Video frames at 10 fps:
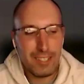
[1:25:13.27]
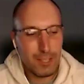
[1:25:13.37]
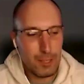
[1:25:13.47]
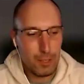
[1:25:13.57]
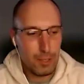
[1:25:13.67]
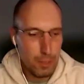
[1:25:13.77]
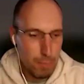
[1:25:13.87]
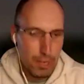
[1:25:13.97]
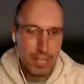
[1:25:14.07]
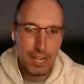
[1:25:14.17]
because you
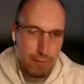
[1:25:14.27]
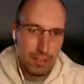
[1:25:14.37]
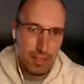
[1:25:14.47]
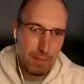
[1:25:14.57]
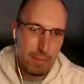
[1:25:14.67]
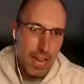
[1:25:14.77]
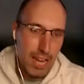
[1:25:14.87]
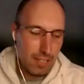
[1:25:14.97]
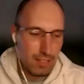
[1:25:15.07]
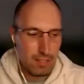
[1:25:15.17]
bring everything
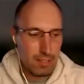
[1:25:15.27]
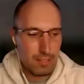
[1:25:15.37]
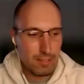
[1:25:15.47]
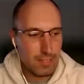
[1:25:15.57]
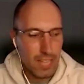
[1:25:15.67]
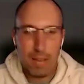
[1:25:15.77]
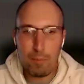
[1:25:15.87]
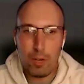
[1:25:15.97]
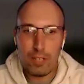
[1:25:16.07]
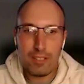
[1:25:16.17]
back and it's like,
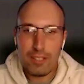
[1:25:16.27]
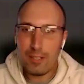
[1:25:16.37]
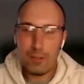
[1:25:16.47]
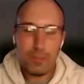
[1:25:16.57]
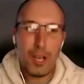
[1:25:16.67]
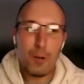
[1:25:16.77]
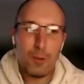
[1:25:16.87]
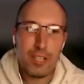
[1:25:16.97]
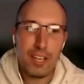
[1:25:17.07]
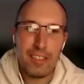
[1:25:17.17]
damn, what the hell
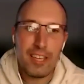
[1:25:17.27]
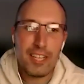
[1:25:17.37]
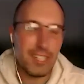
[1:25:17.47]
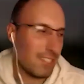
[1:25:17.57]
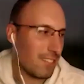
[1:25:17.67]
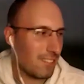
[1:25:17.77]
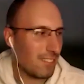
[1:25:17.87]
was I thinking?